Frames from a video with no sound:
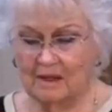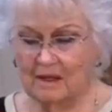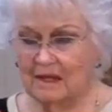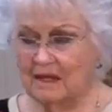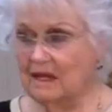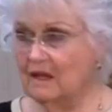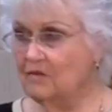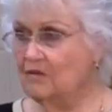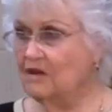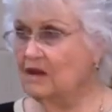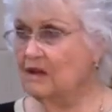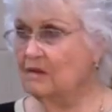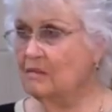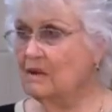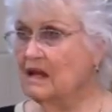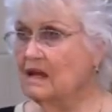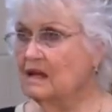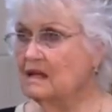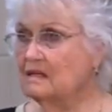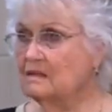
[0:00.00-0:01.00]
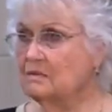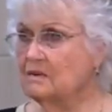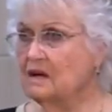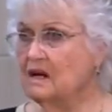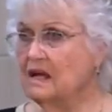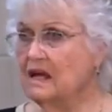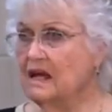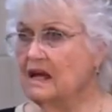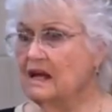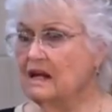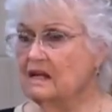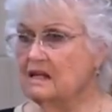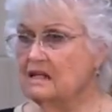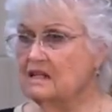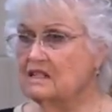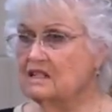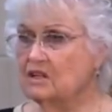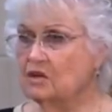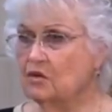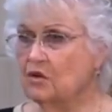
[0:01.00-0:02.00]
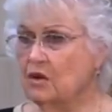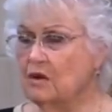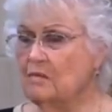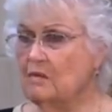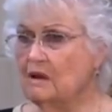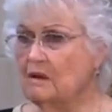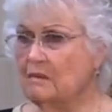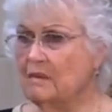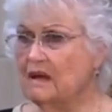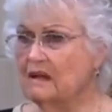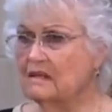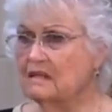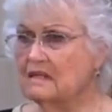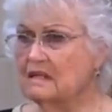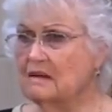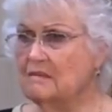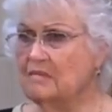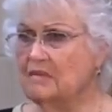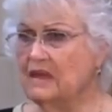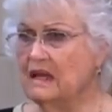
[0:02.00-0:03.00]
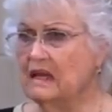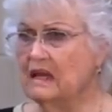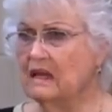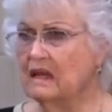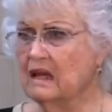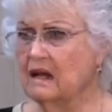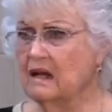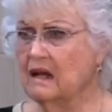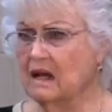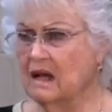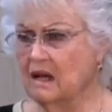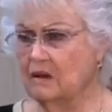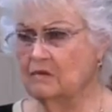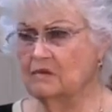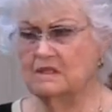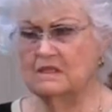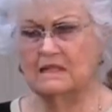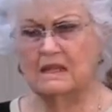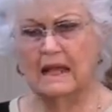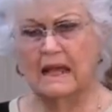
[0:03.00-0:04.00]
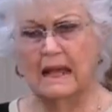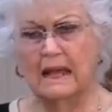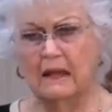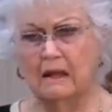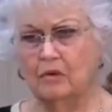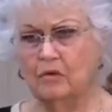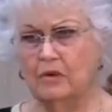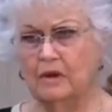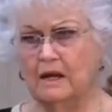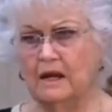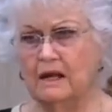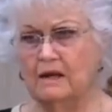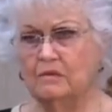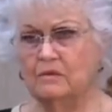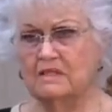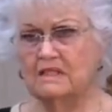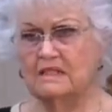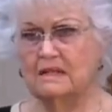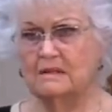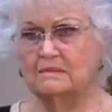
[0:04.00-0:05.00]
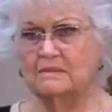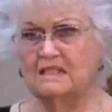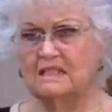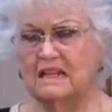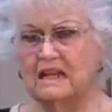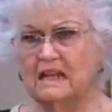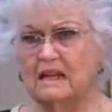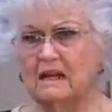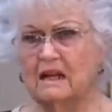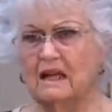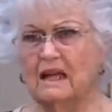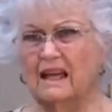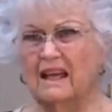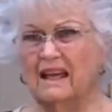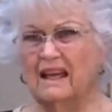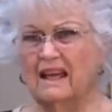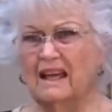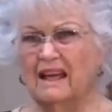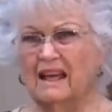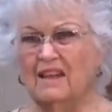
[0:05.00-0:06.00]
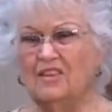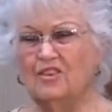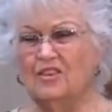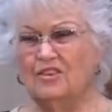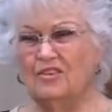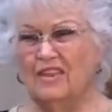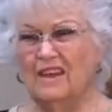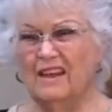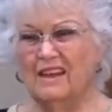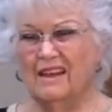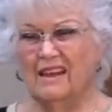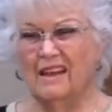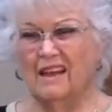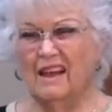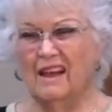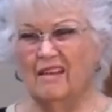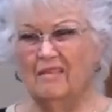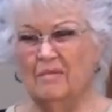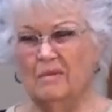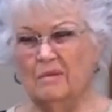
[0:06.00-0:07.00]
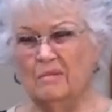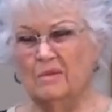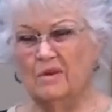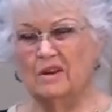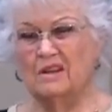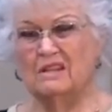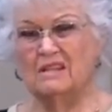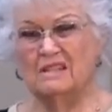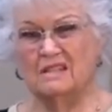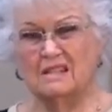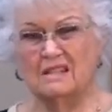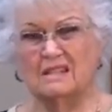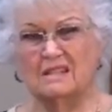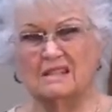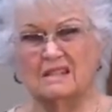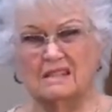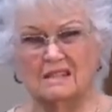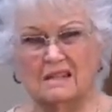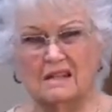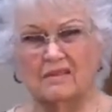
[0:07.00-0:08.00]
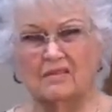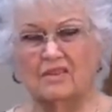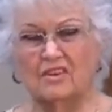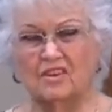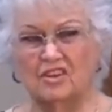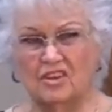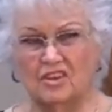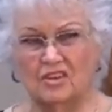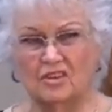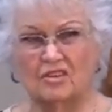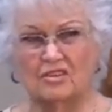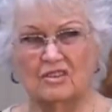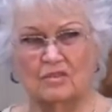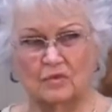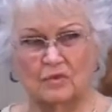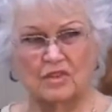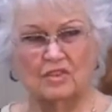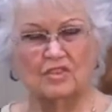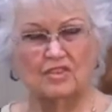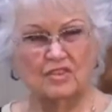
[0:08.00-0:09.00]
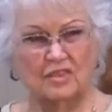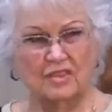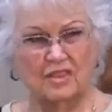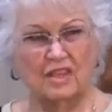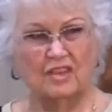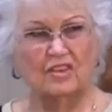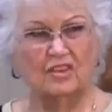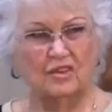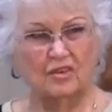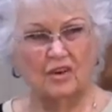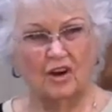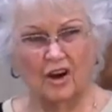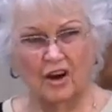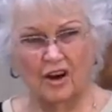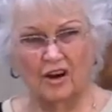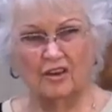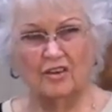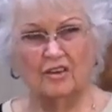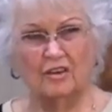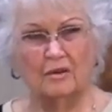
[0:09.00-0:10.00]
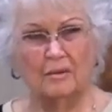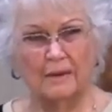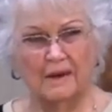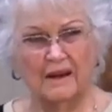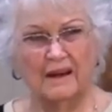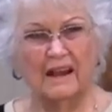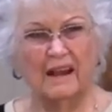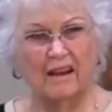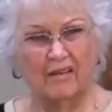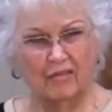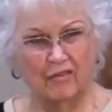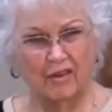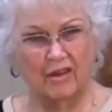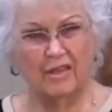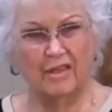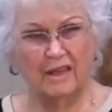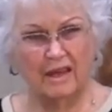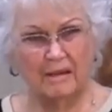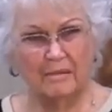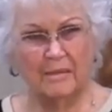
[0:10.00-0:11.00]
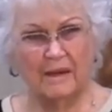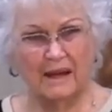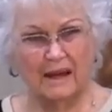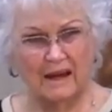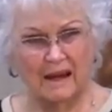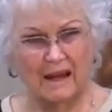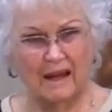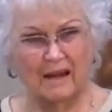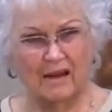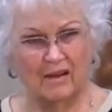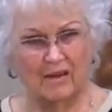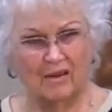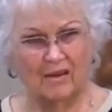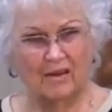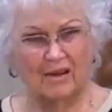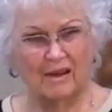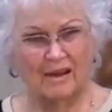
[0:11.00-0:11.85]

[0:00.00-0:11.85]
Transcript: evening, my husband and I had a disagreement about something, and I was angry and I was upset. And you think, I've been married 67 years. Wouldn't you think you'd argued about everything by now?